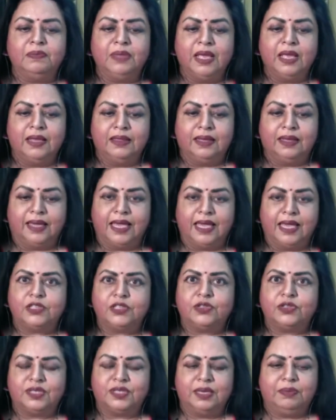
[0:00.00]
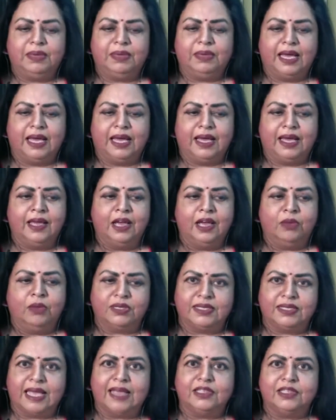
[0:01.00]
the case to CBI was
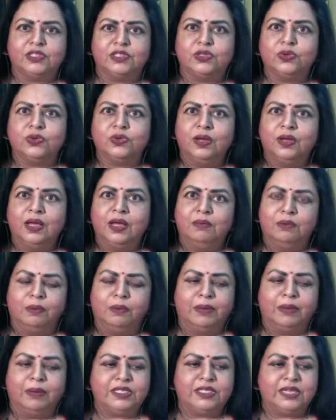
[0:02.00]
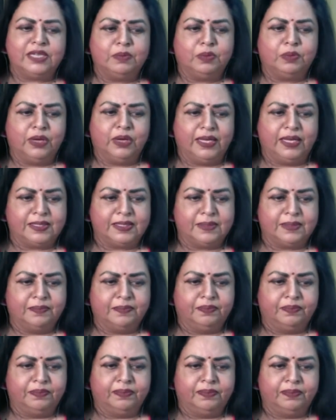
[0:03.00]
thanks to Mumbai State Police.
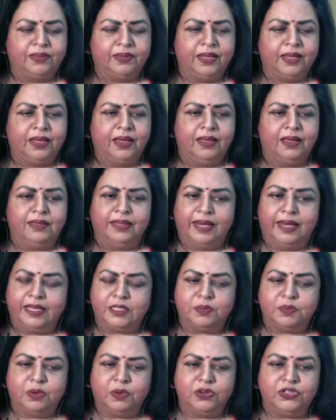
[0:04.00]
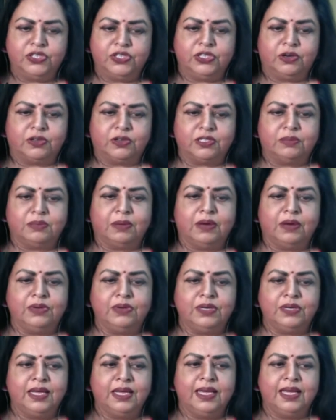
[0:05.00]
The next point she talks about
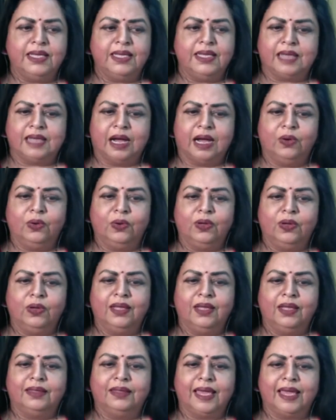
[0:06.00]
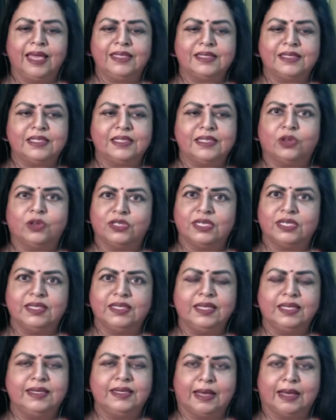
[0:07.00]
is how the case is costing the
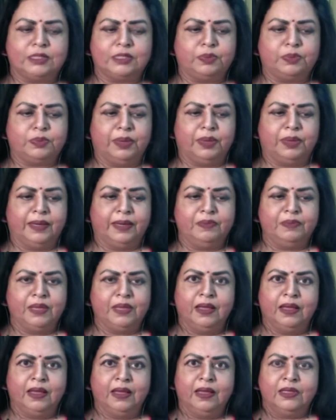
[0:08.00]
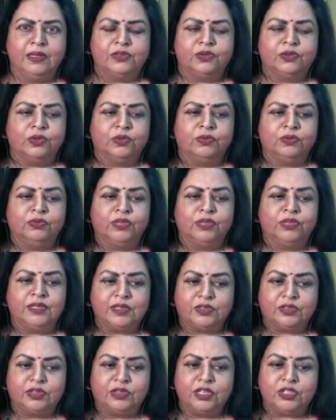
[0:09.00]
taxpayer. So this
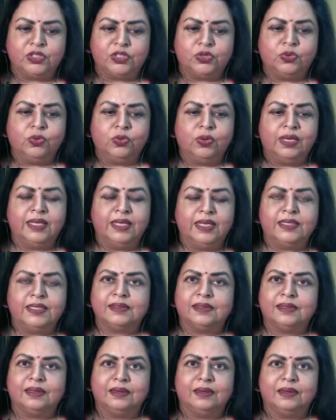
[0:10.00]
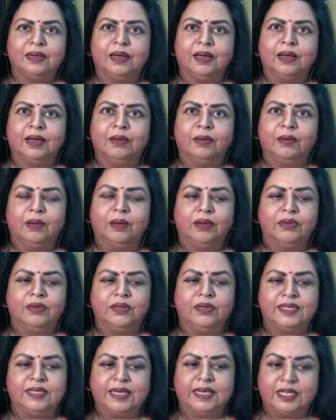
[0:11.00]
too is
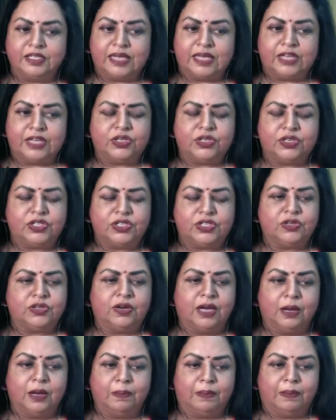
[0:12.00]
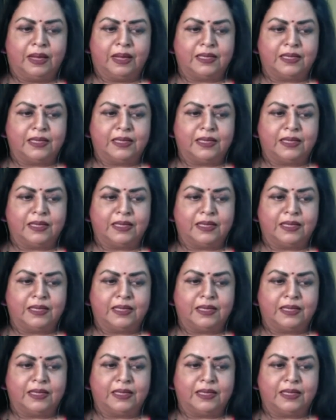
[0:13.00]
an exaggeration on her part.